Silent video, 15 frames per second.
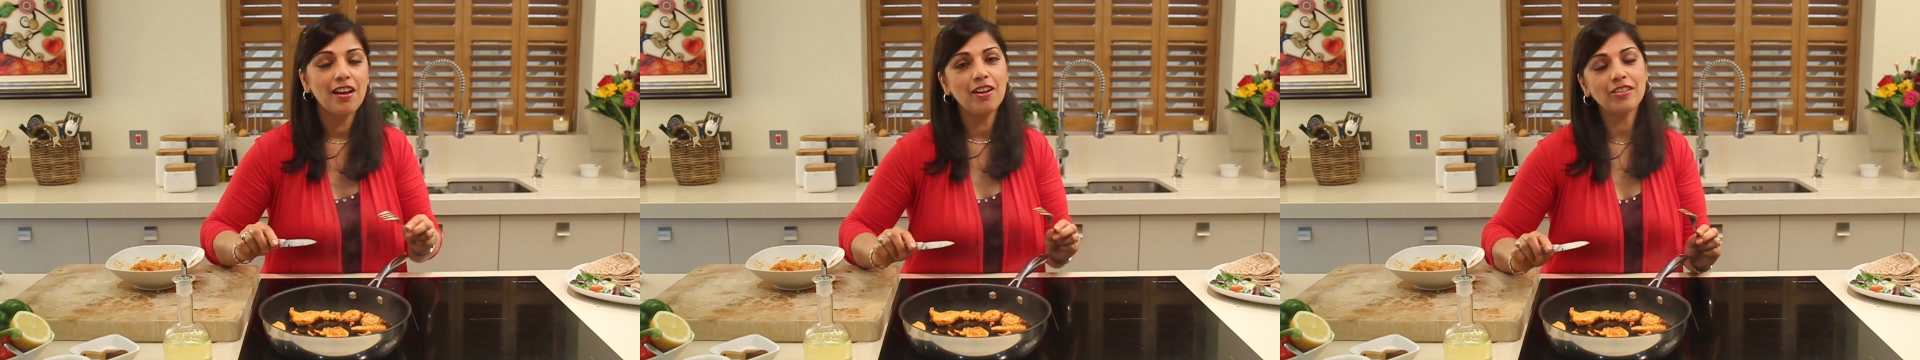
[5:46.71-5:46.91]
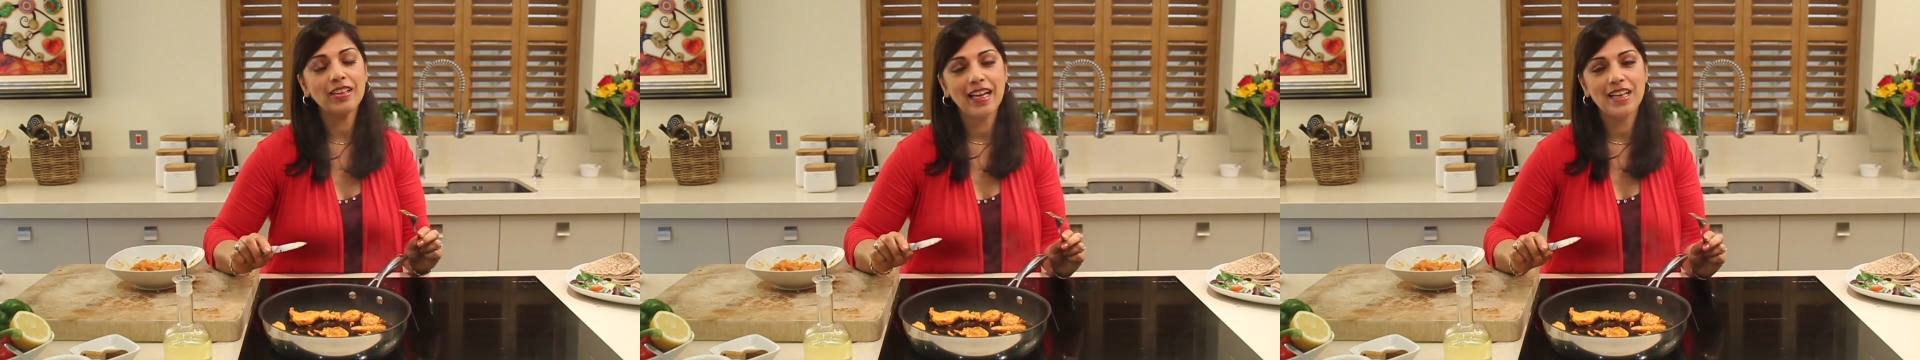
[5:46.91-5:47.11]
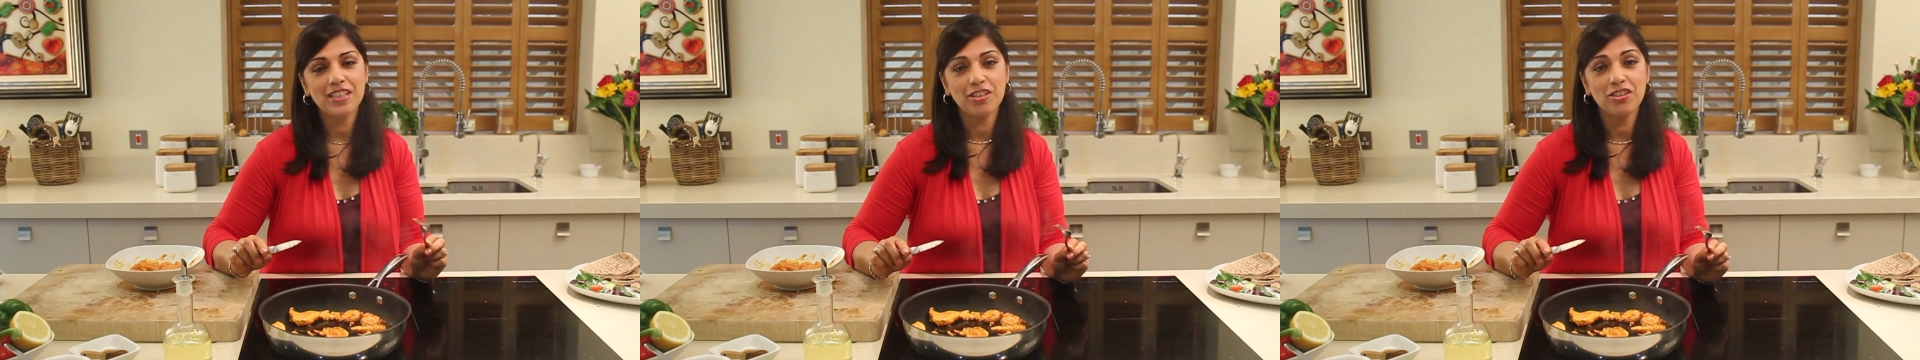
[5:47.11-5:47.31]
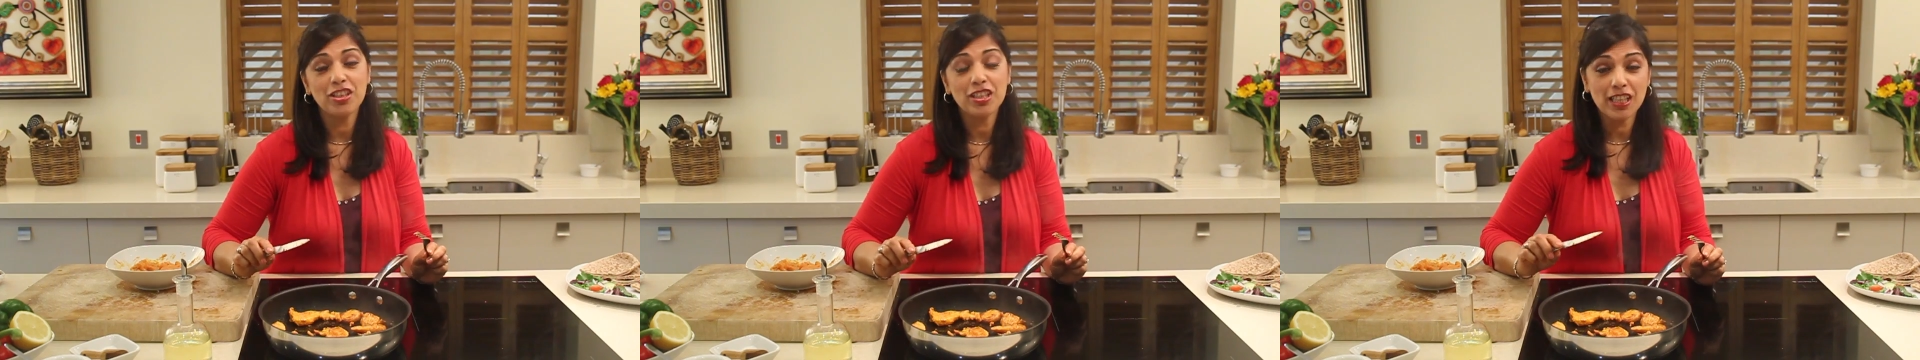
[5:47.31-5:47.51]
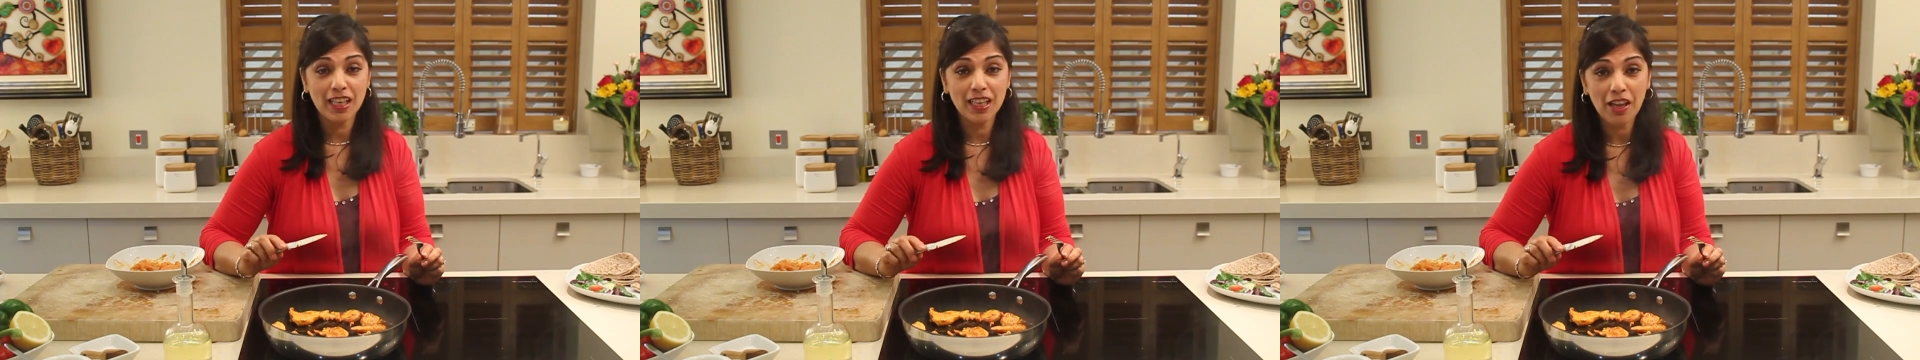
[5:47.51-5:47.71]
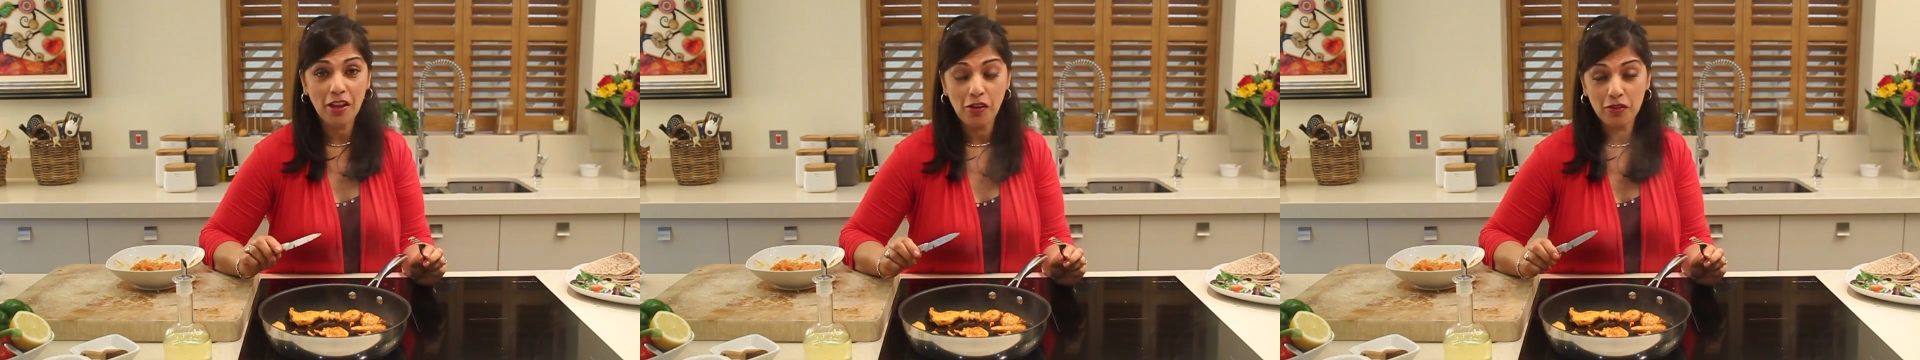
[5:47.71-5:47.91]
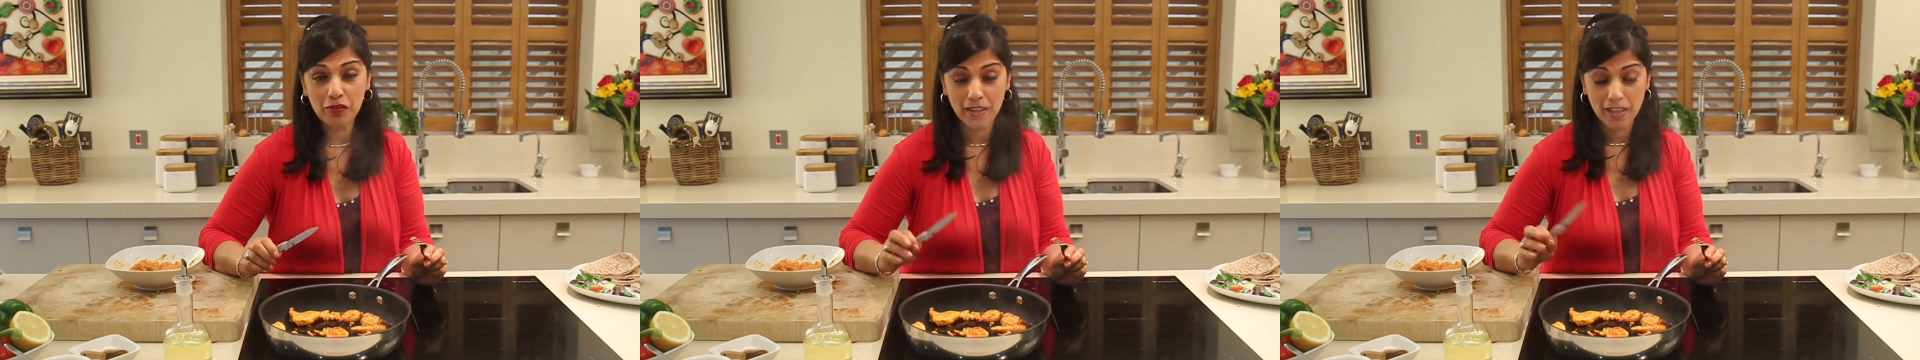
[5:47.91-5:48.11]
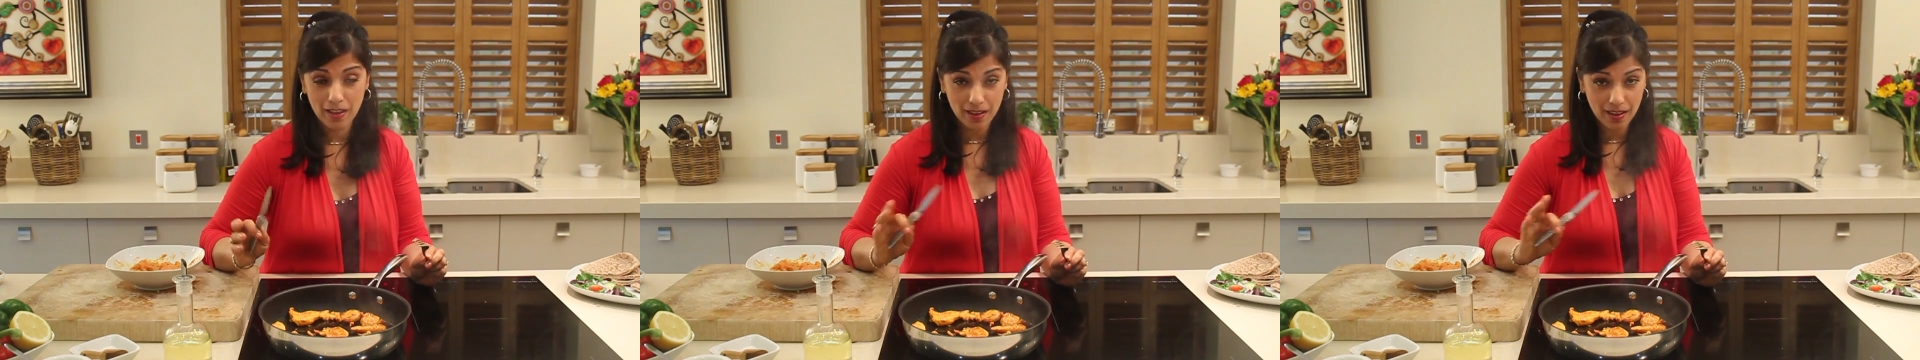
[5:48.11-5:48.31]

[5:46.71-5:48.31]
Okay, so just turn it over